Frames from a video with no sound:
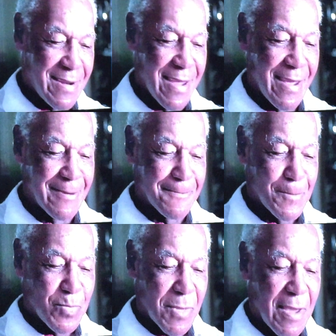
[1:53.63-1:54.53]
man
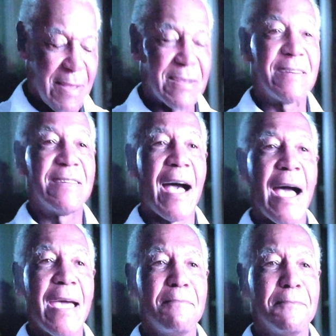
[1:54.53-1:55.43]
did. He
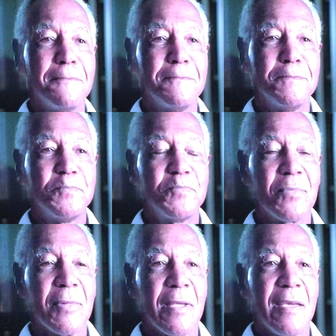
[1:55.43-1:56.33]
said, "Time."
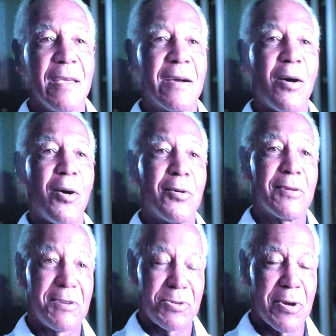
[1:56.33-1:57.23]
He
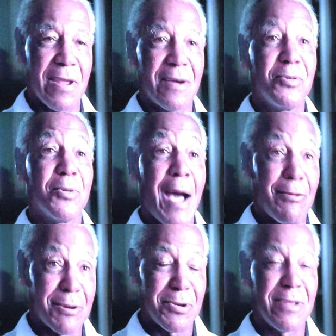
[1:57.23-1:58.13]
called the trainer,
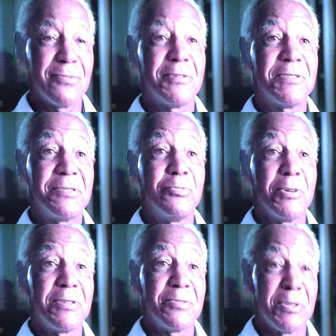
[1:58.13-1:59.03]
who our trainer was
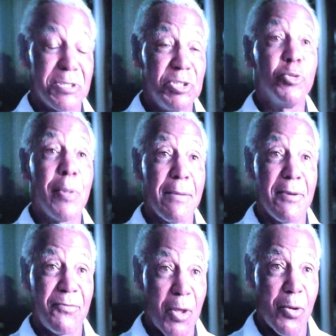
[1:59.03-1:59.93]
Jew
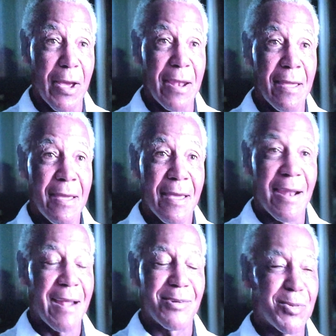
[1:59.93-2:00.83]
Baby Floyd.
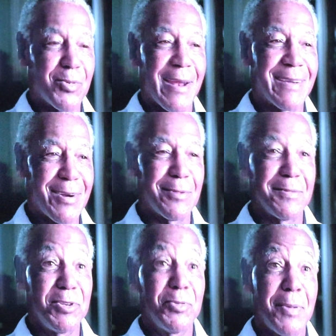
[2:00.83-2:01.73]
And I don't know why they
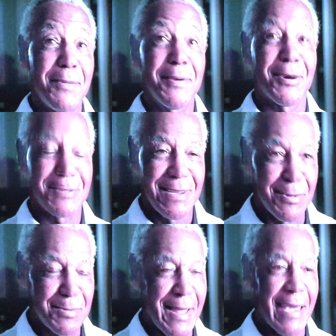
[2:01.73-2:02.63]
called him Jew Baby, because he